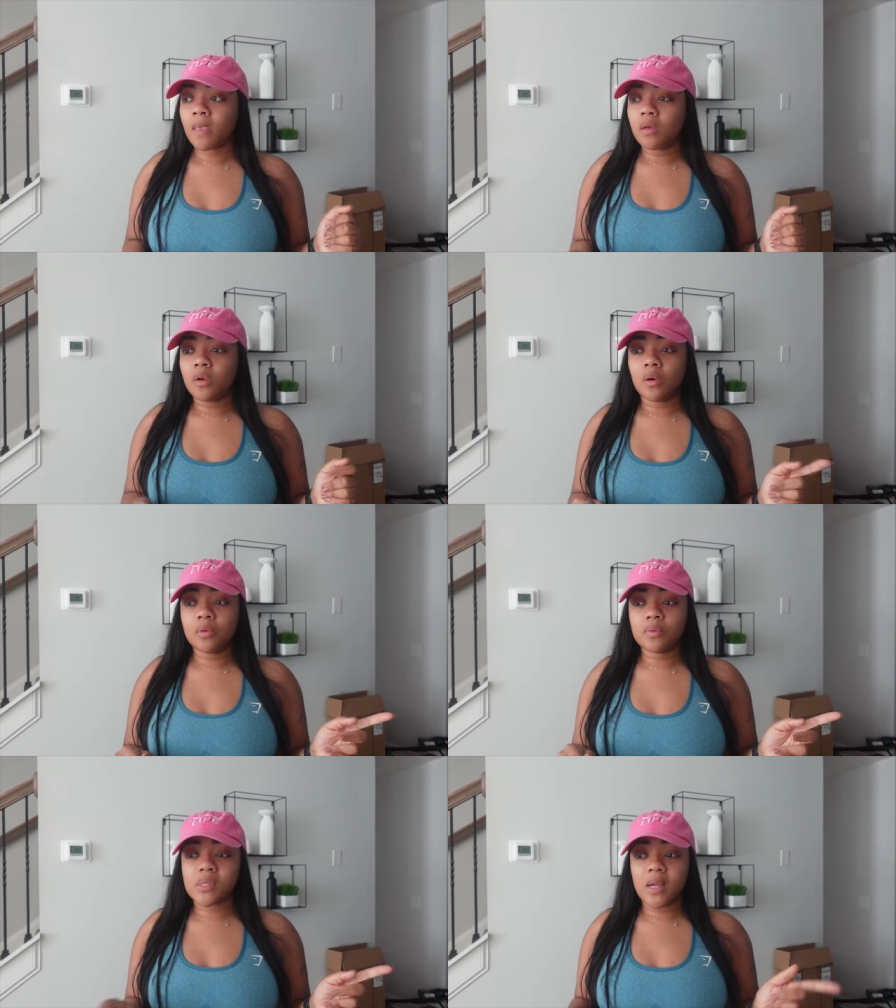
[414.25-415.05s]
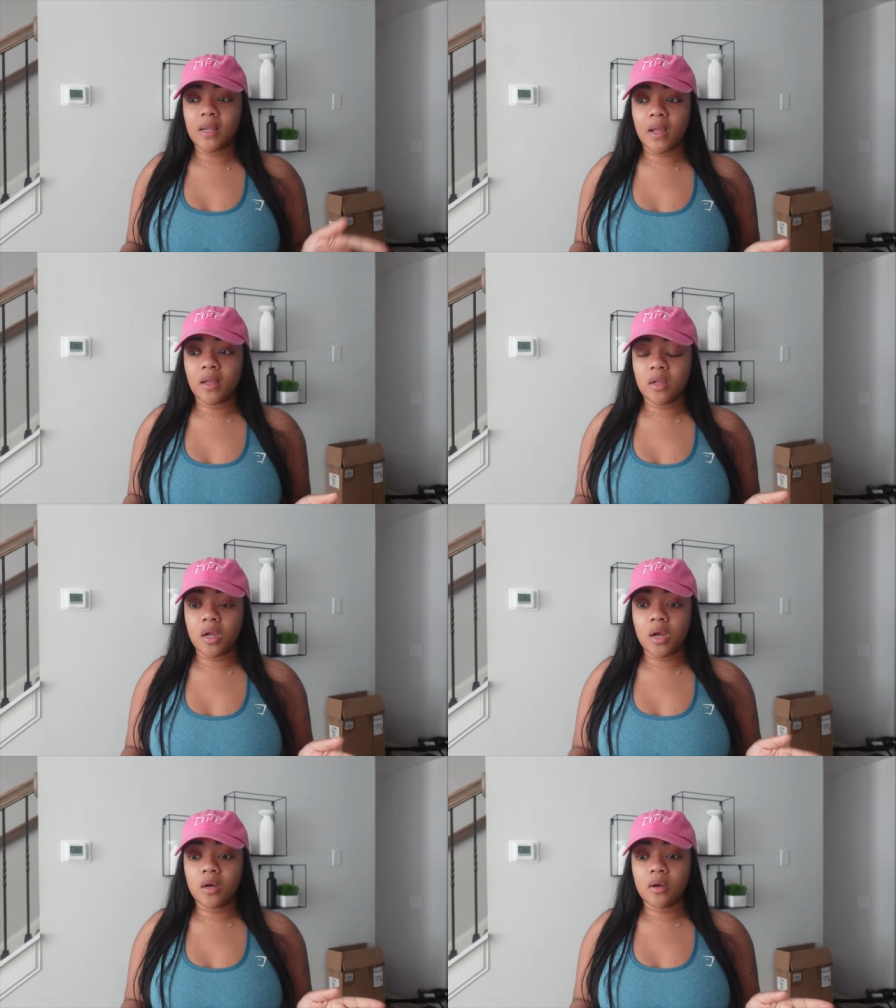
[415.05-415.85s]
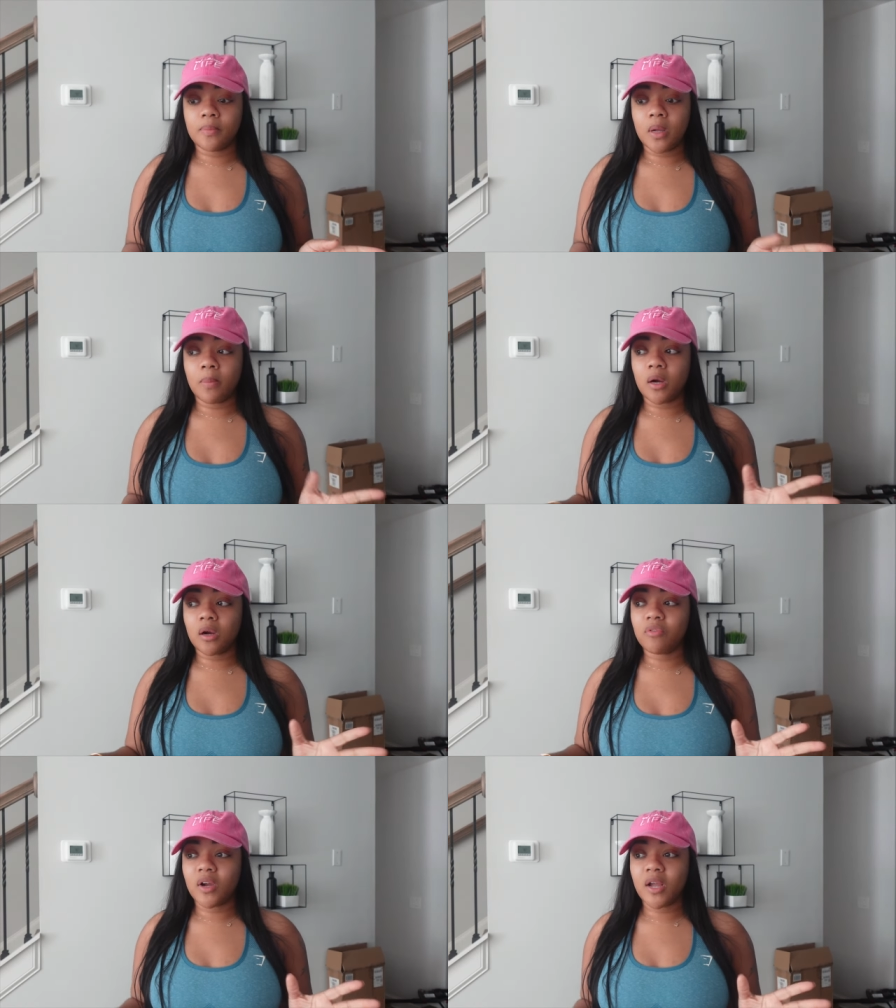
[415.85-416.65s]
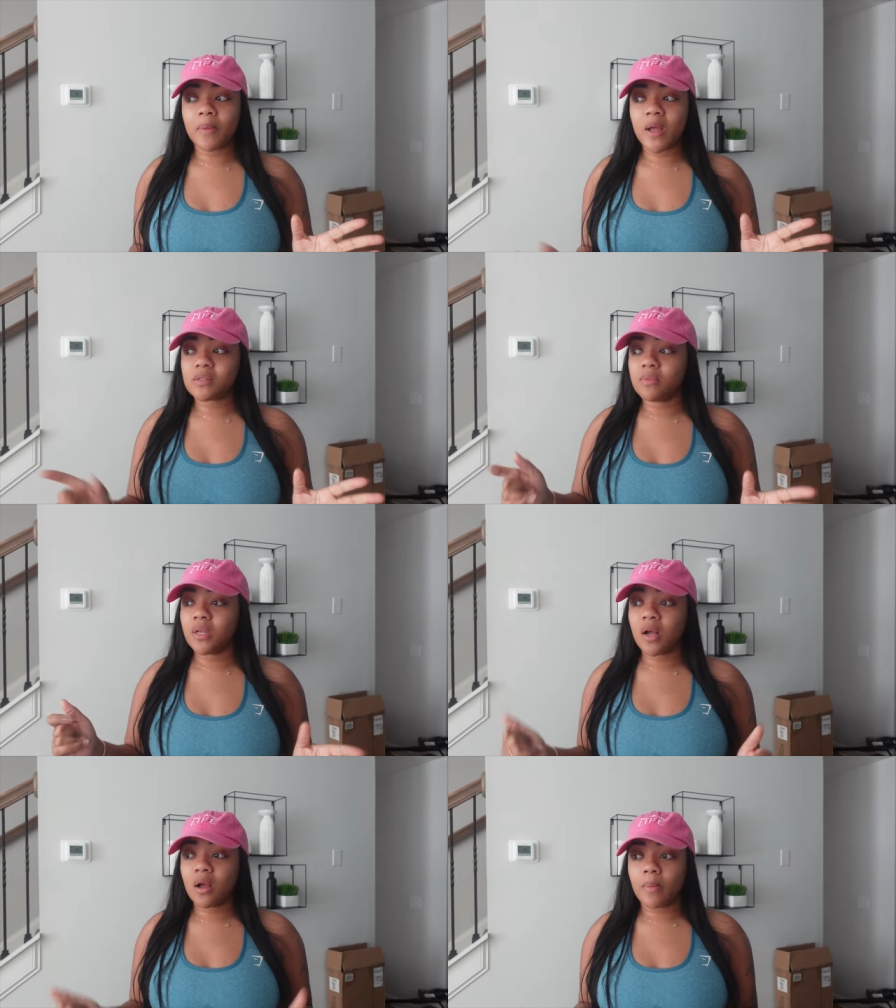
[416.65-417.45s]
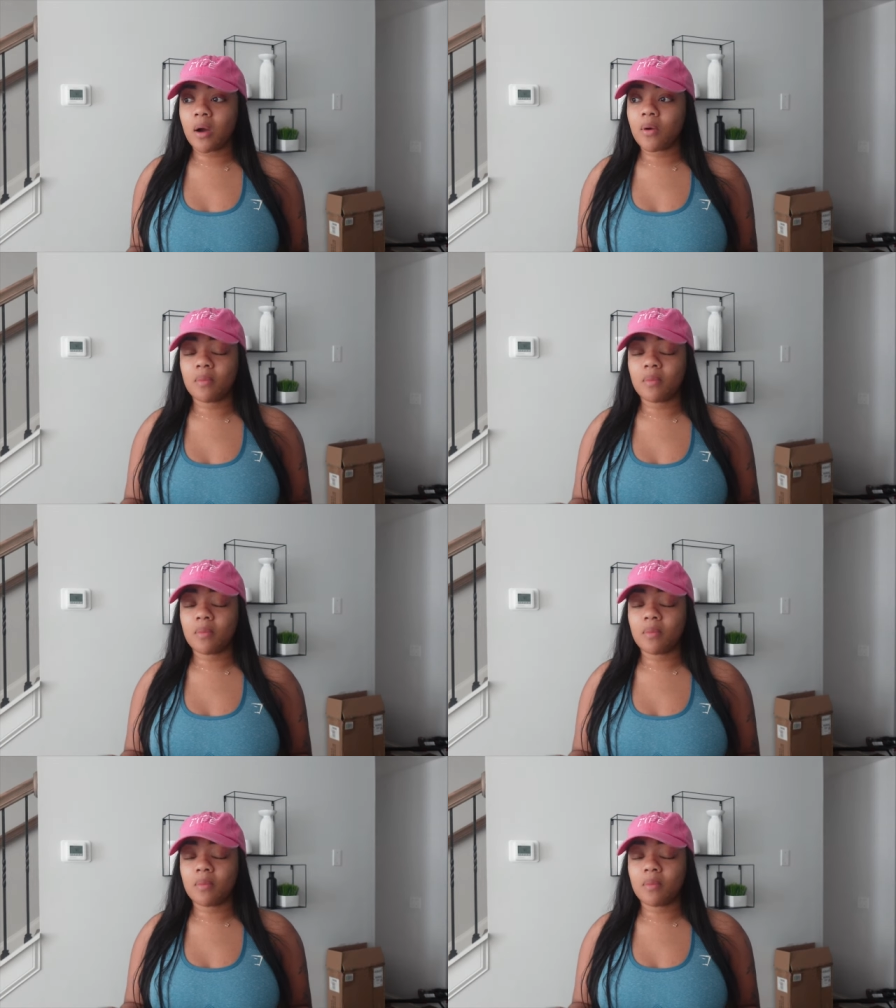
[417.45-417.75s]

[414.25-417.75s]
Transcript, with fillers: No, it was like 8. Um, and my girlfriend kept asking me to come out.